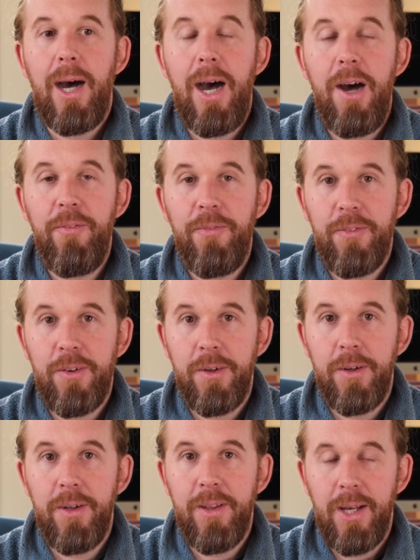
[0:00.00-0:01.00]

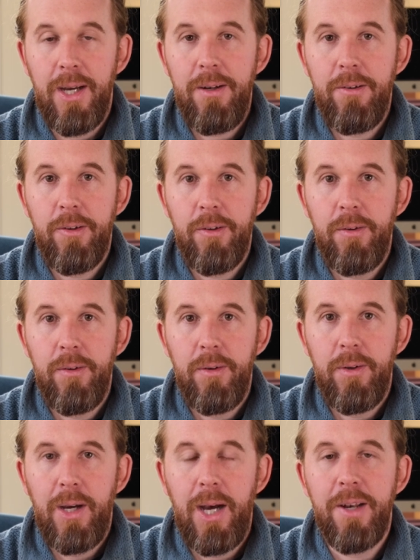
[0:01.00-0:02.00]
After that,
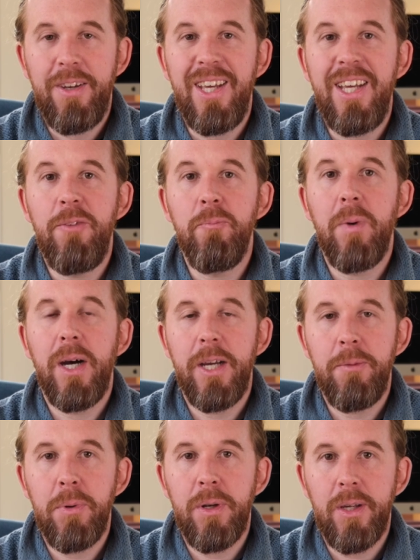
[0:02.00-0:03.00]
and in
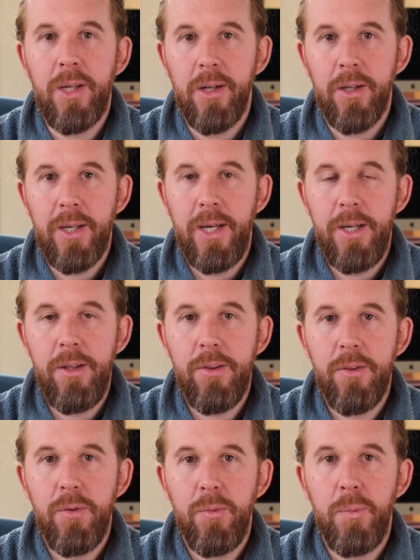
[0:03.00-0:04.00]
my particular
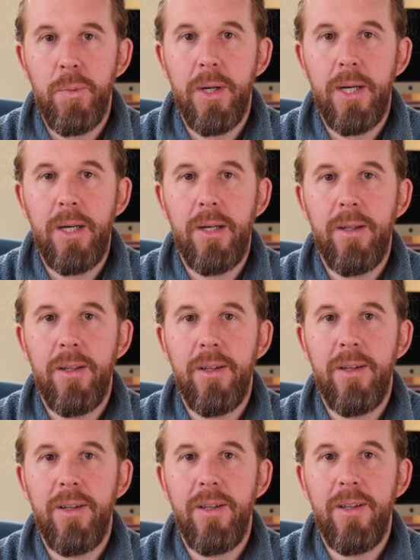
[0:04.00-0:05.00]
case, where
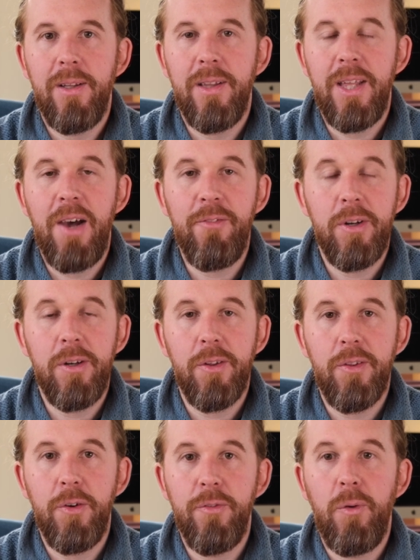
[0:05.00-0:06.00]
the
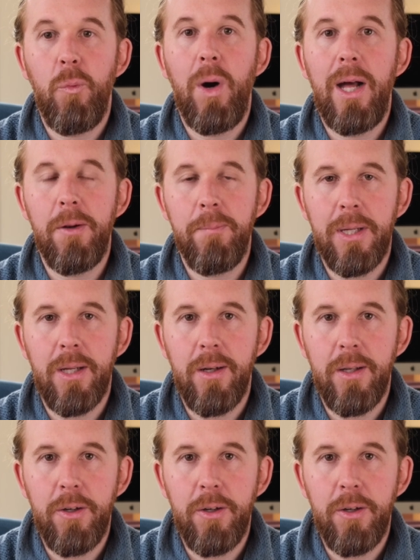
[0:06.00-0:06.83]
evidence overwhelmingly